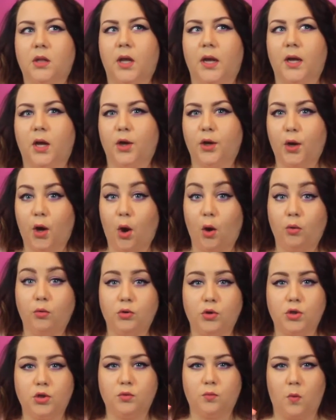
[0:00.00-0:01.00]
like a
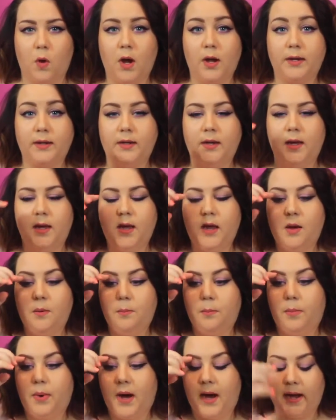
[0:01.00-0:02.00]
Coach one,
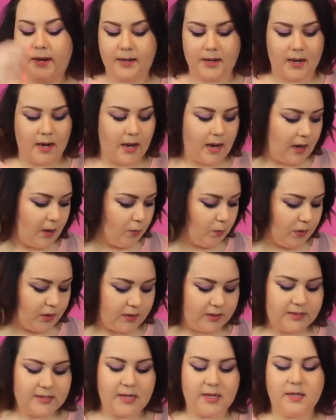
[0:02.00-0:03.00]
but I
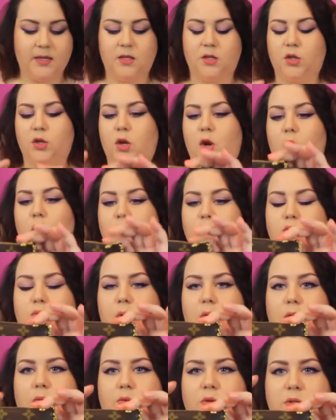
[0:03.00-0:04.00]
will say that the Coach
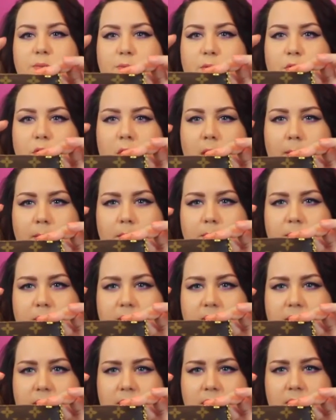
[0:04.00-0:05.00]
one was
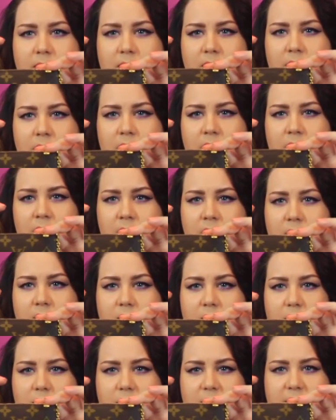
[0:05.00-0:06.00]
probably
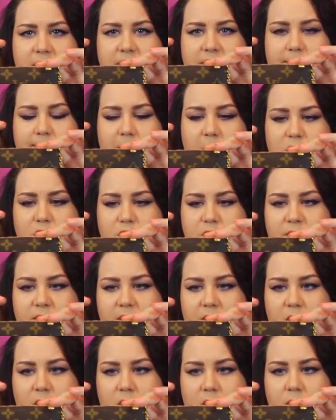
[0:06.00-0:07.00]
this much
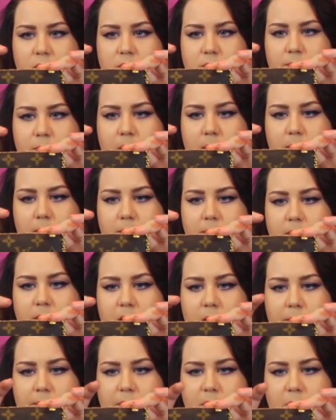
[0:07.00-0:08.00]
thicker. It was
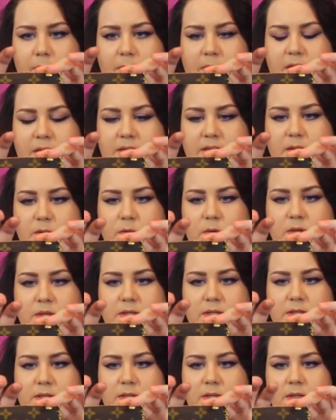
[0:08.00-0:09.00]
probably up here because it
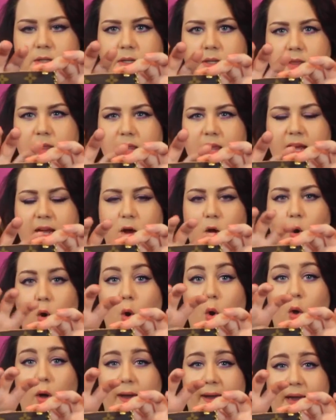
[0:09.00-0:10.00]
was like a
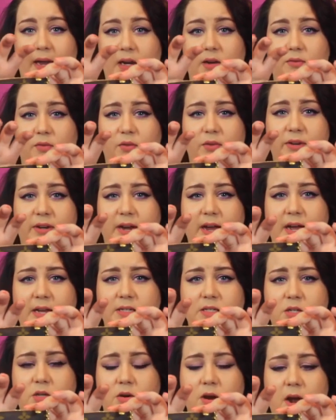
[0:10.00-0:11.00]
whole handful that I
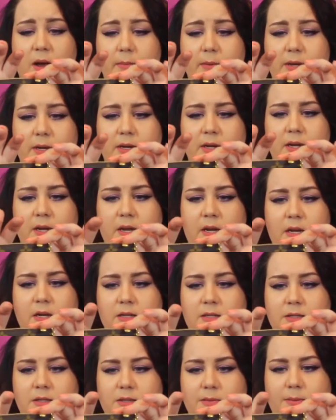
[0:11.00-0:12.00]
had to grab it.
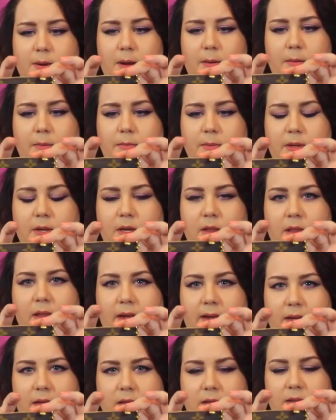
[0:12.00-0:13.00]
So it's probably
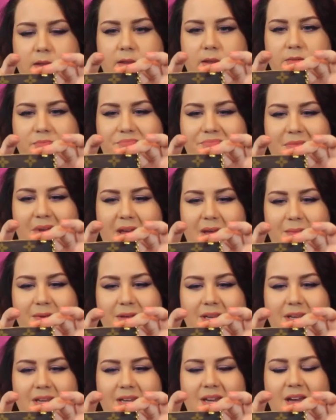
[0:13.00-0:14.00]
like
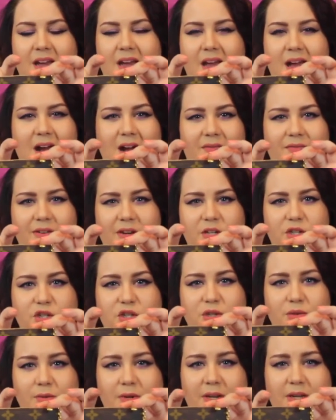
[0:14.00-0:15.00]
maybe a ½ an inch